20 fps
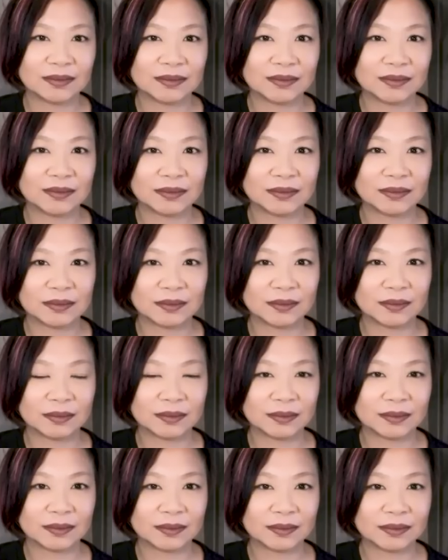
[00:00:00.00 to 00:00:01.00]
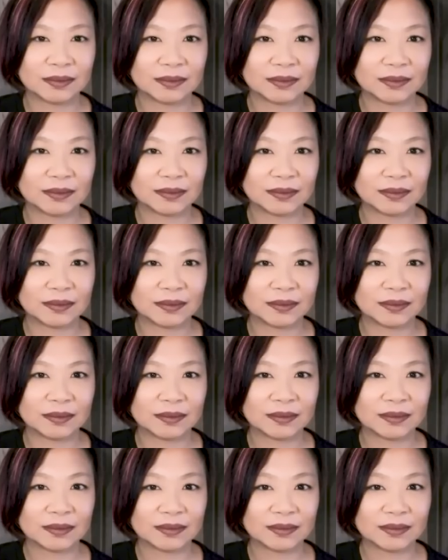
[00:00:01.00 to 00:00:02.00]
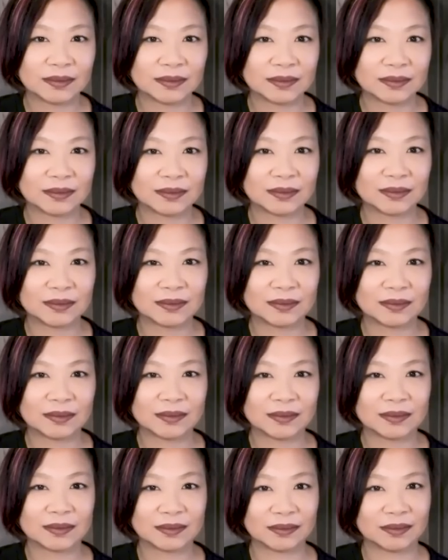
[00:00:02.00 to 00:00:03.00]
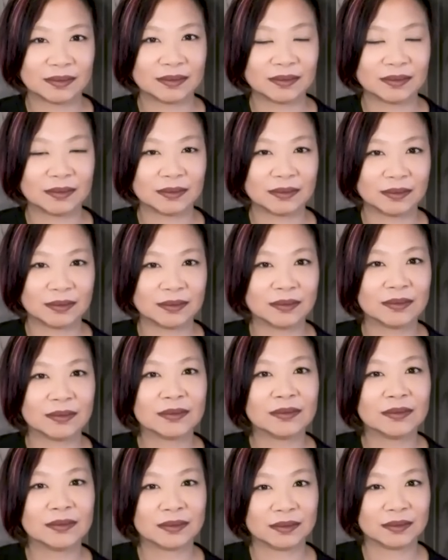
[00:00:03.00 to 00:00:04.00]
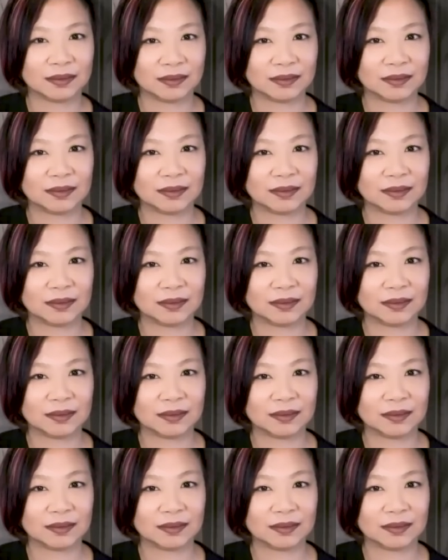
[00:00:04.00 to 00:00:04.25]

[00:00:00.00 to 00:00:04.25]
The person shown says nothing.